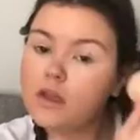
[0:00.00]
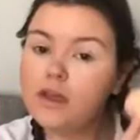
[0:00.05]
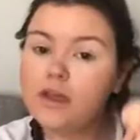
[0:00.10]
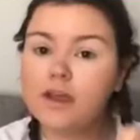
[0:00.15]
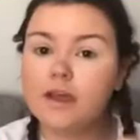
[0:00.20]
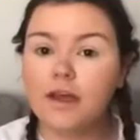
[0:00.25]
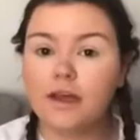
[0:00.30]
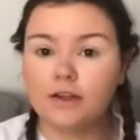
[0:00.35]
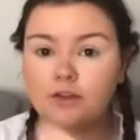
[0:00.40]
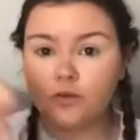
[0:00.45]

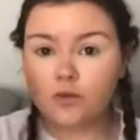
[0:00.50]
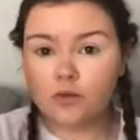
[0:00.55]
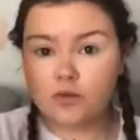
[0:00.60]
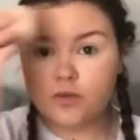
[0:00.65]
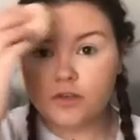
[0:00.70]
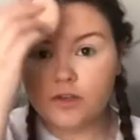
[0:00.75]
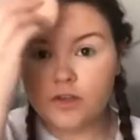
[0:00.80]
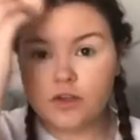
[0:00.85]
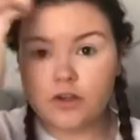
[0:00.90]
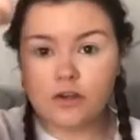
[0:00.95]
And
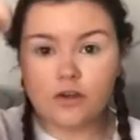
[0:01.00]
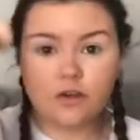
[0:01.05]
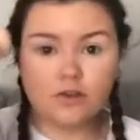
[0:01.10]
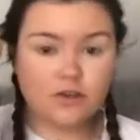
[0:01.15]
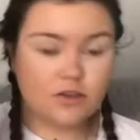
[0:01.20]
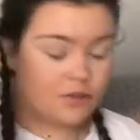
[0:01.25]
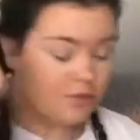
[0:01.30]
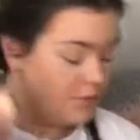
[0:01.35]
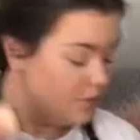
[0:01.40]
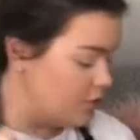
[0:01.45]
also
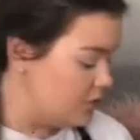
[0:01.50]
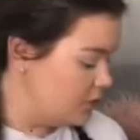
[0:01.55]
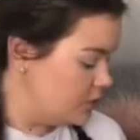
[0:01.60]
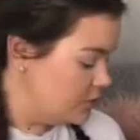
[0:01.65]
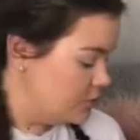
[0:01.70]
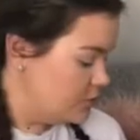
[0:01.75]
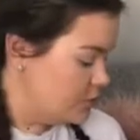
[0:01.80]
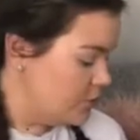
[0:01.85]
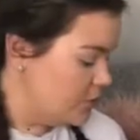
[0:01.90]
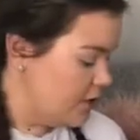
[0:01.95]
onto my
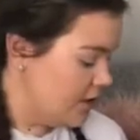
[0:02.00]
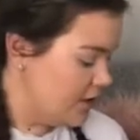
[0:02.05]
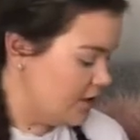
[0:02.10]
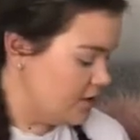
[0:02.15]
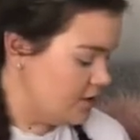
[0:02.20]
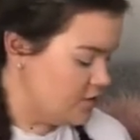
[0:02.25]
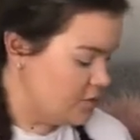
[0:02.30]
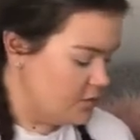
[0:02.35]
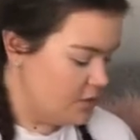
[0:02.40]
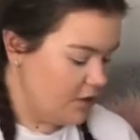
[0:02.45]
forehead
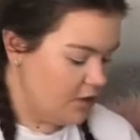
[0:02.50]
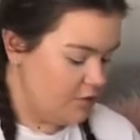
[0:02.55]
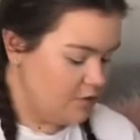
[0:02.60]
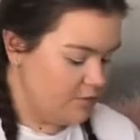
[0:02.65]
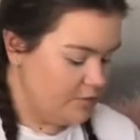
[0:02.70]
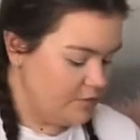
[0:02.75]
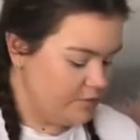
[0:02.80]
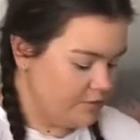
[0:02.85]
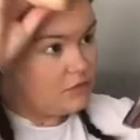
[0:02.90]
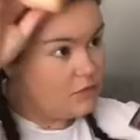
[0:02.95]
as well,
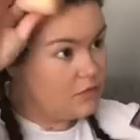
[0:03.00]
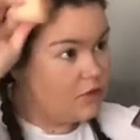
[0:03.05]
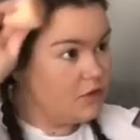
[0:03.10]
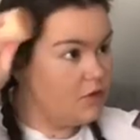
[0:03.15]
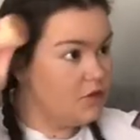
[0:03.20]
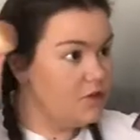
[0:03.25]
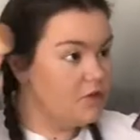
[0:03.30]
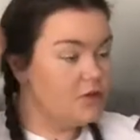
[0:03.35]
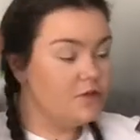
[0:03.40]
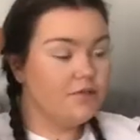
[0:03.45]

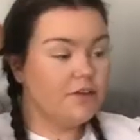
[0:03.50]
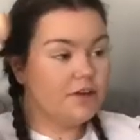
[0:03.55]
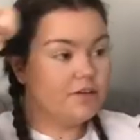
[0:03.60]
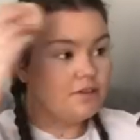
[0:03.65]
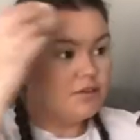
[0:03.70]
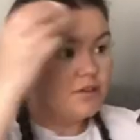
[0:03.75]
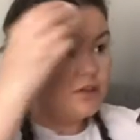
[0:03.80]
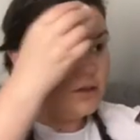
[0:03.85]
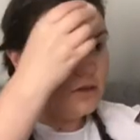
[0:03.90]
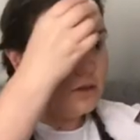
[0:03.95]
just
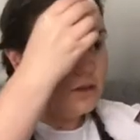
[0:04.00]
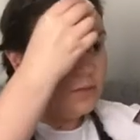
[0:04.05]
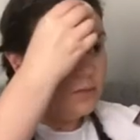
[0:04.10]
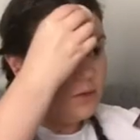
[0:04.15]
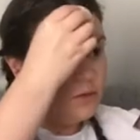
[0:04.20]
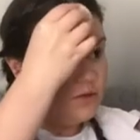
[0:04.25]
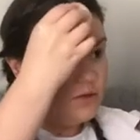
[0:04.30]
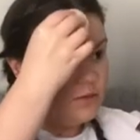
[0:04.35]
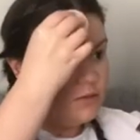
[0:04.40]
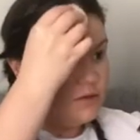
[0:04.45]
around the
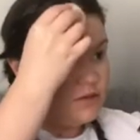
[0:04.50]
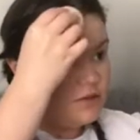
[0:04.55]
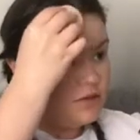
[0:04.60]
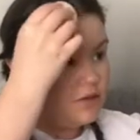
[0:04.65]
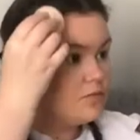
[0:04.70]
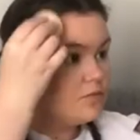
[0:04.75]
perimeter.